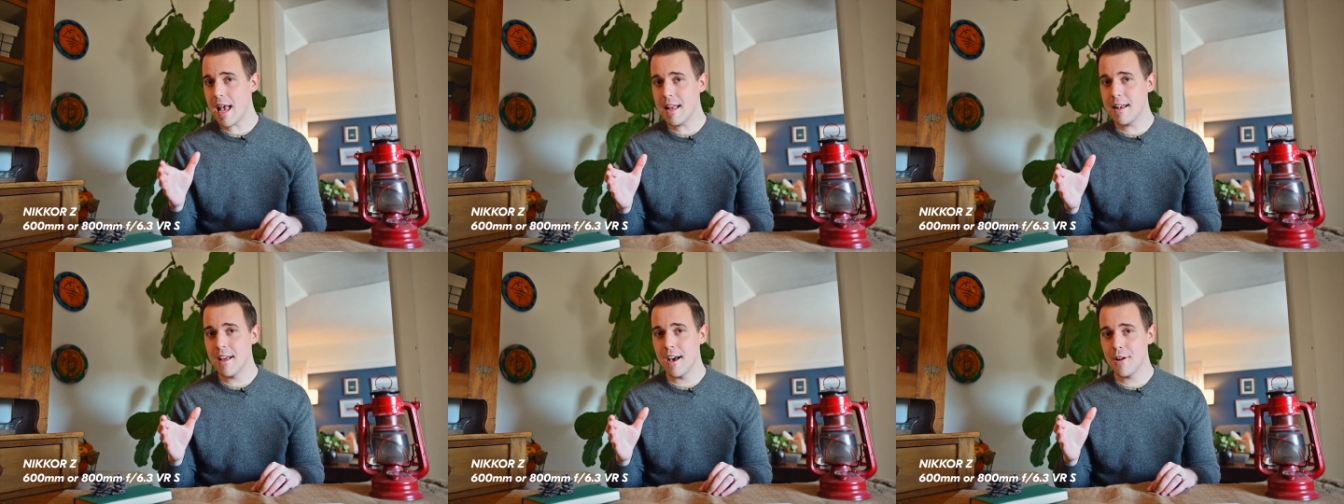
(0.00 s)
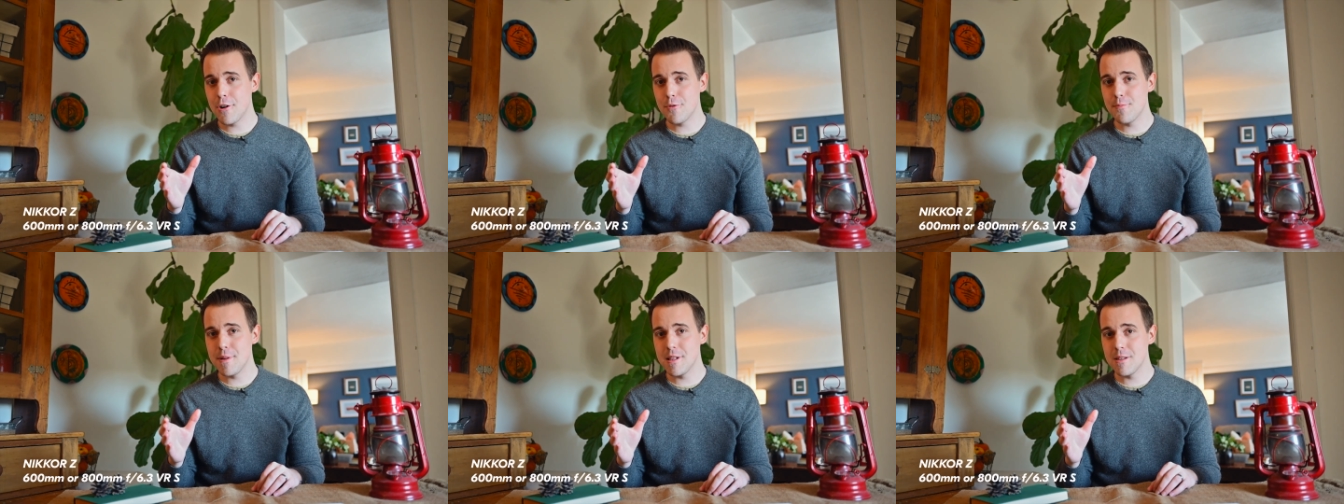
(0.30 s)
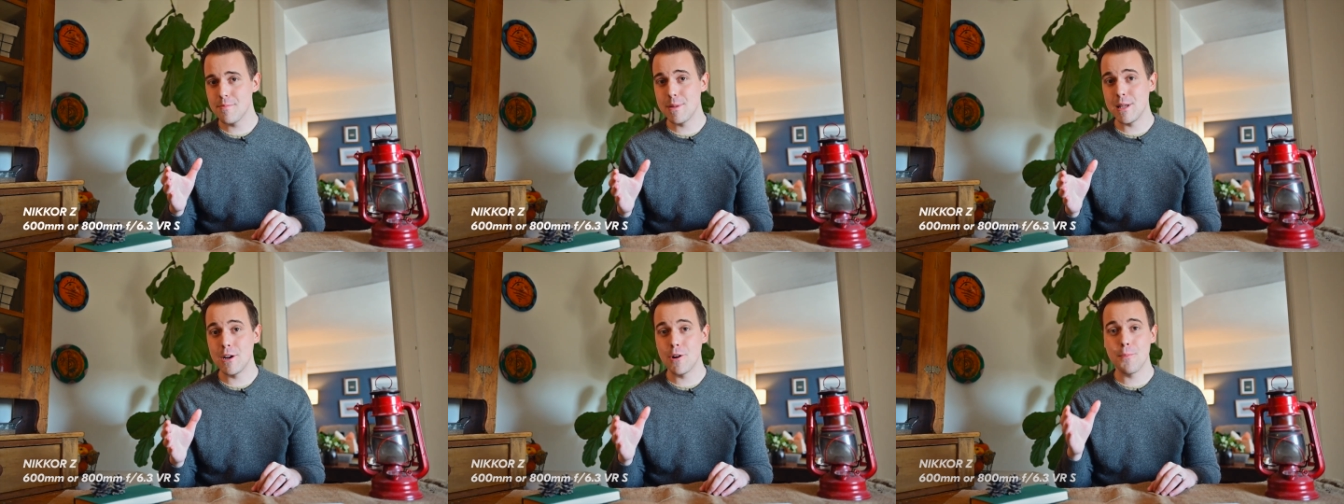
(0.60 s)
800
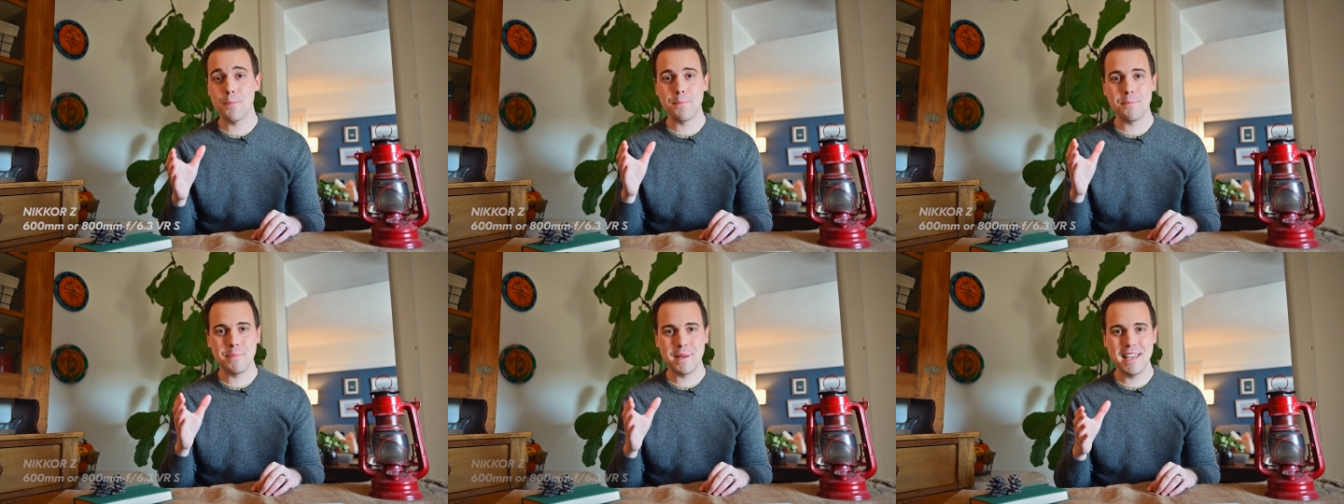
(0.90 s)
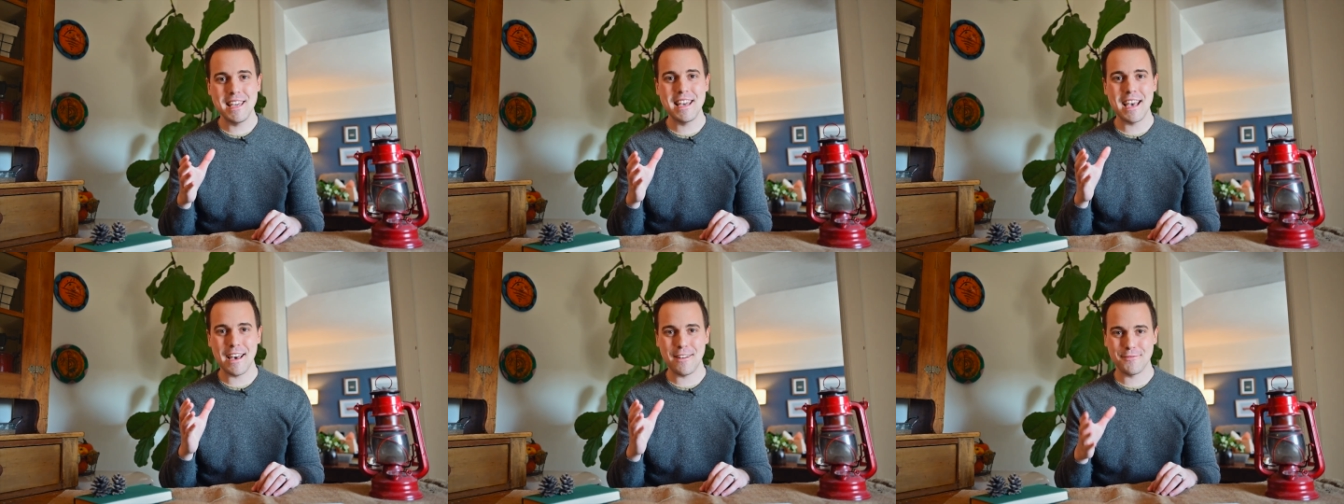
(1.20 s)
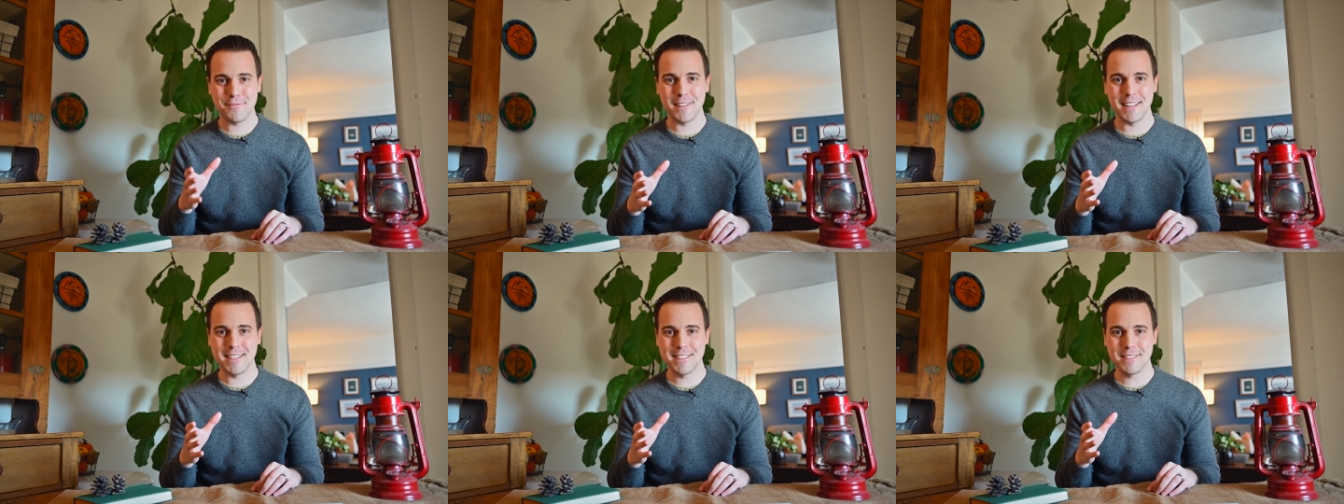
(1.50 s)
millimeter
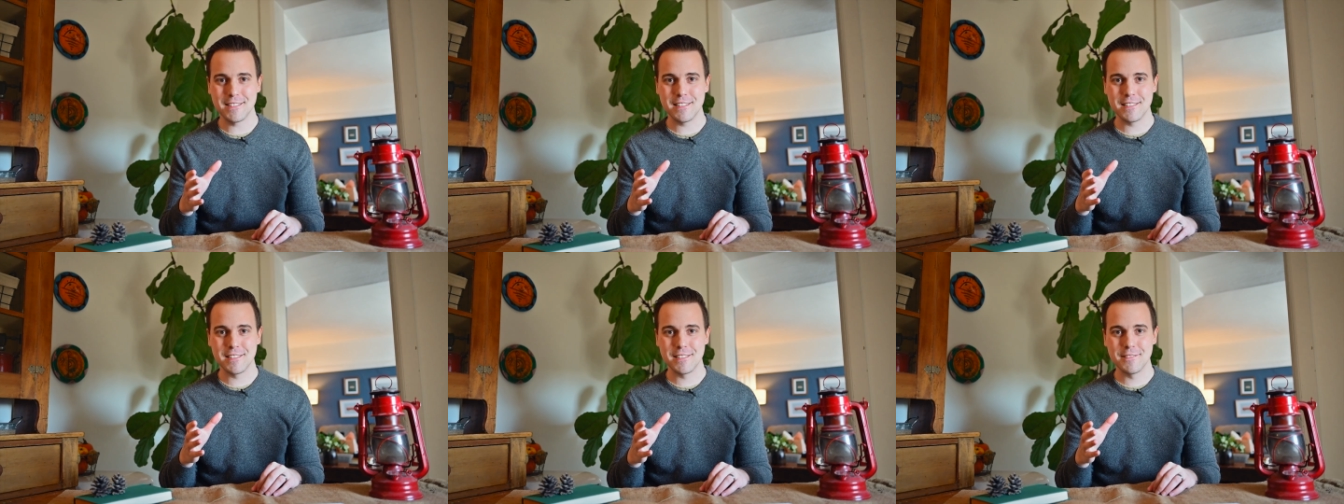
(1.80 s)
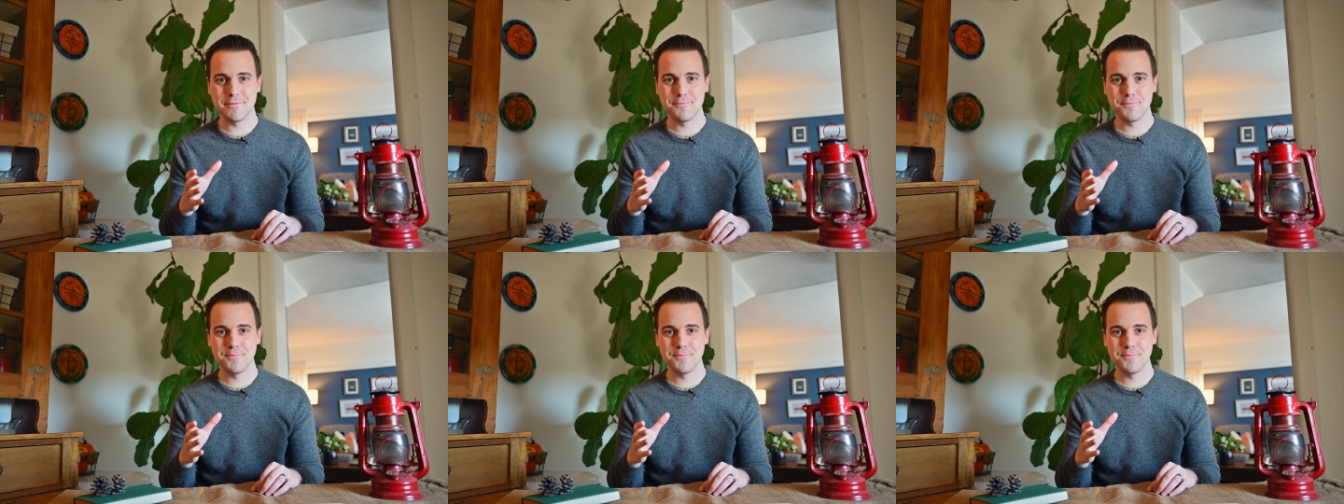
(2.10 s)
PF lenses.